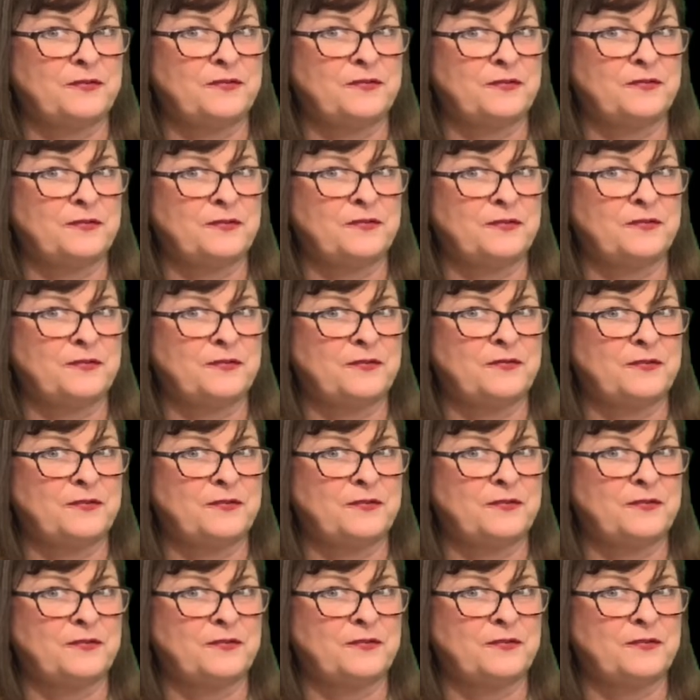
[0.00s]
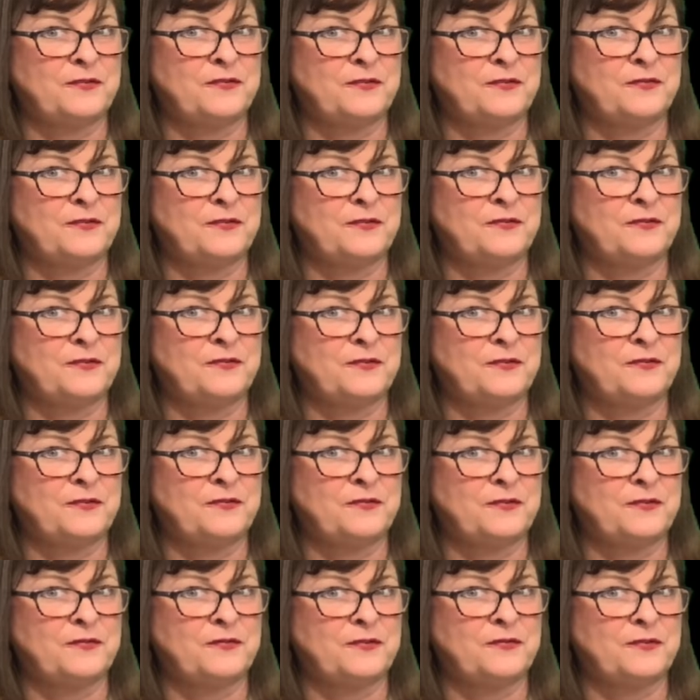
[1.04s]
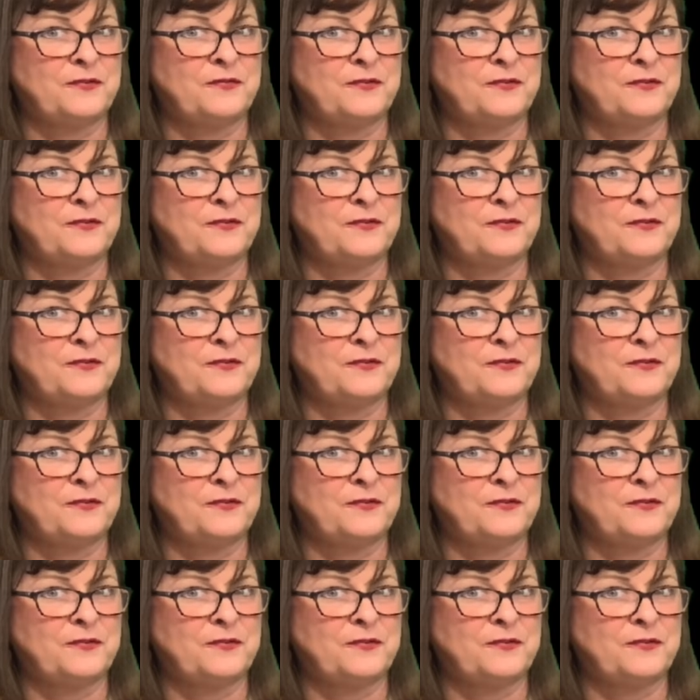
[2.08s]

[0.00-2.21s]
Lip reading: Not a tree to be found.